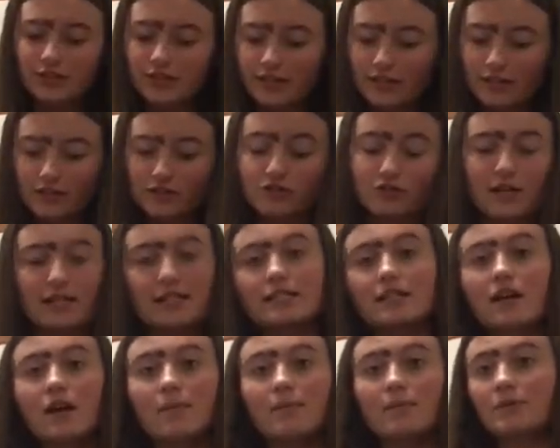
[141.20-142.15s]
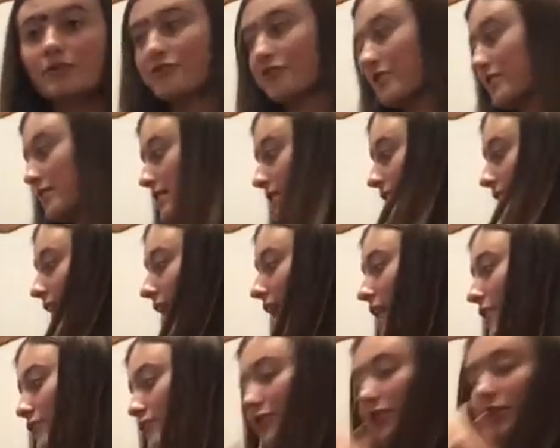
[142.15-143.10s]
can either dress it up or dress it
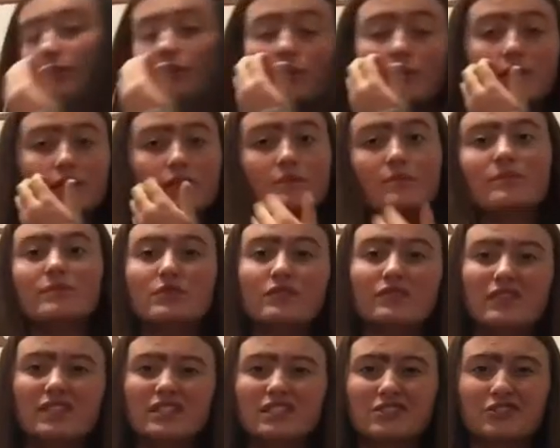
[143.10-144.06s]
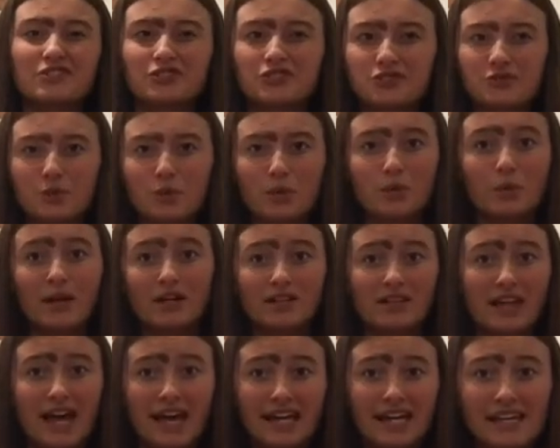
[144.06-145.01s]
down. So you're going to the movies and you just want to wear
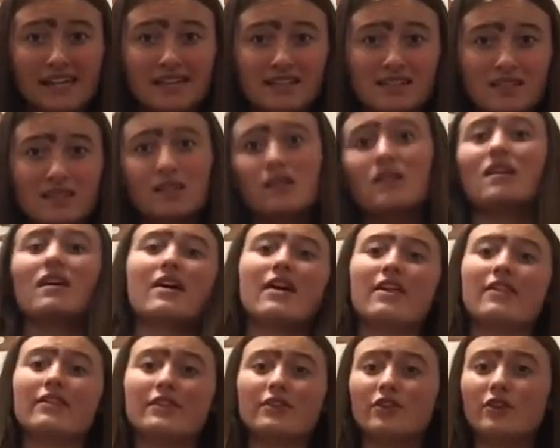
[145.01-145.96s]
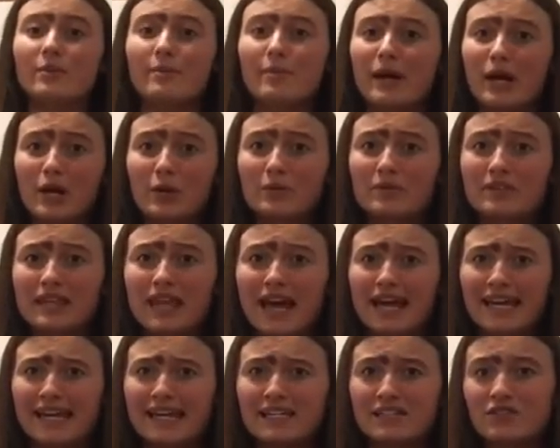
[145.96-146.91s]
leggings, then you can pair it with
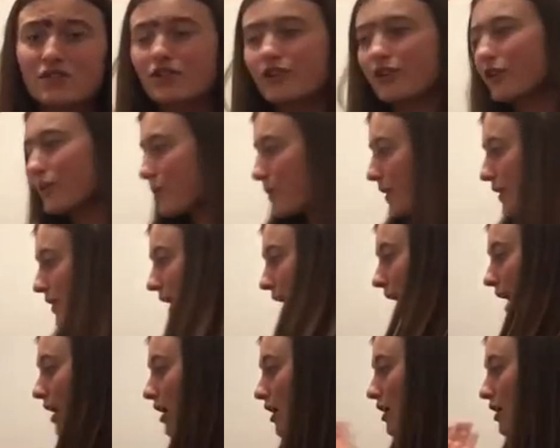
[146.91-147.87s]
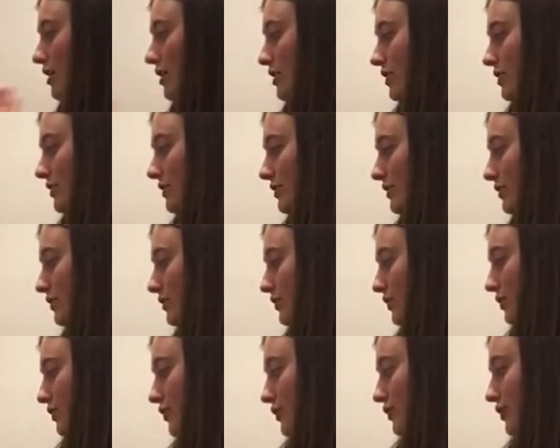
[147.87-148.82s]
leggings, or you can wear that
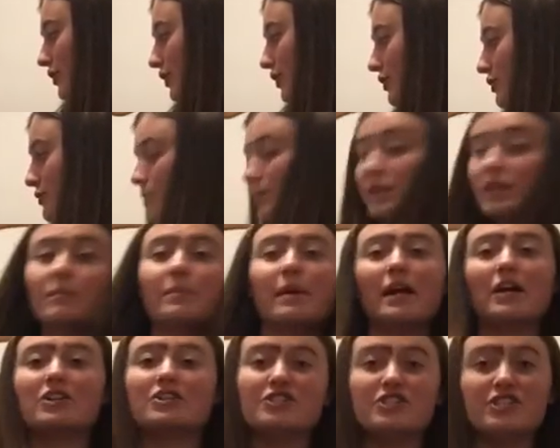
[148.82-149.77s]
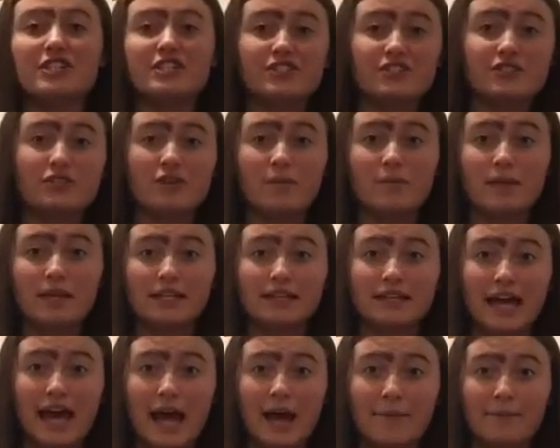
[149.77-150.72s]
to church with a pair of jeans or something like
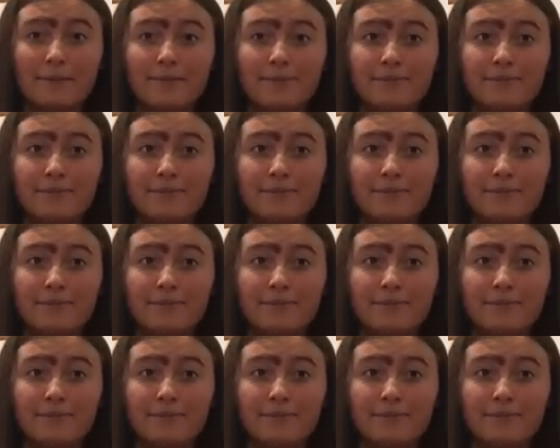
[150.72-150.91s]
that.